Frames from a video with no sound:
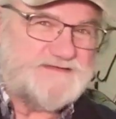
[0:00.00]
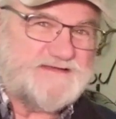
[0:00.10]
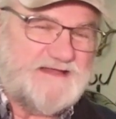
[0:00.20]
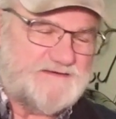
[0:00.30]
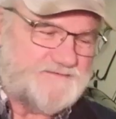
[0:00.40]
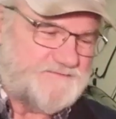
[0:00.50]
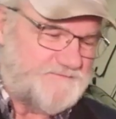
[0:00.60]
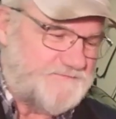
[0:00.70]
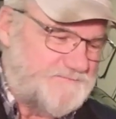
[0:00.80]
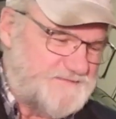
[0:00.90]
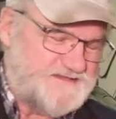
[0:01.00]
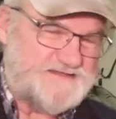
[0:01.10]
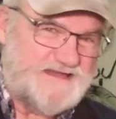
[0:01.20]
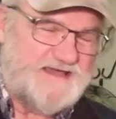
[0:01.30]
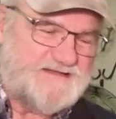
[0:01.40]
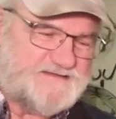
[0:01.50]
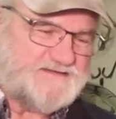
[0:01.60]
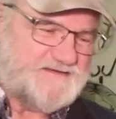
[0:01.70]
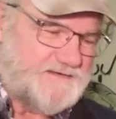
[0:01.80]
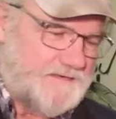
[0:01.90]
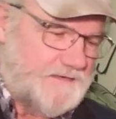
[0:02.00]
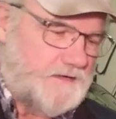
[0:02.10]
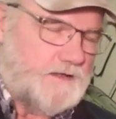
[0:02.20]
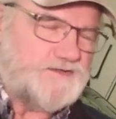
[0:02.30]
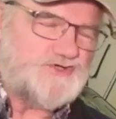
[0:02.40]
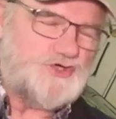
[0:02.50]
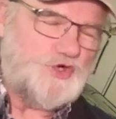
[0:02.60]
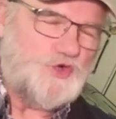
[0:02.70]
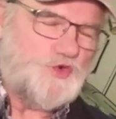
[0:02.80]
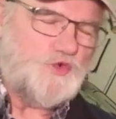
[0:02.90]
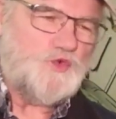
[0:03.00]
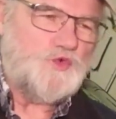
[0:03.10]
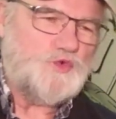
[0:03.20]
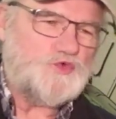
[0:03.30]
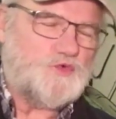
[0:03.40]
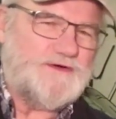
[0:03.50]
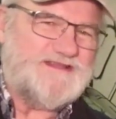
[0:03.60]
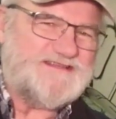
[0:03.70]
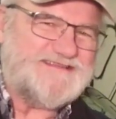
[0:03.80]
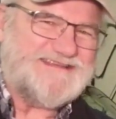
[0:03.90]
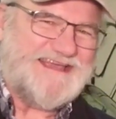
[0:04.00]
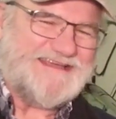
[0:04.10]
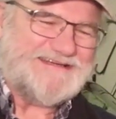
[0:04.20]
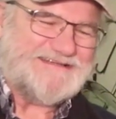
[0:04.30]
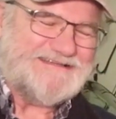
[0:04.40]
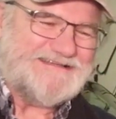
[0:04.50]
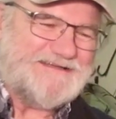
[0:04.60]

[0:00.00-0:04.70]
sent from the States on June 22nd.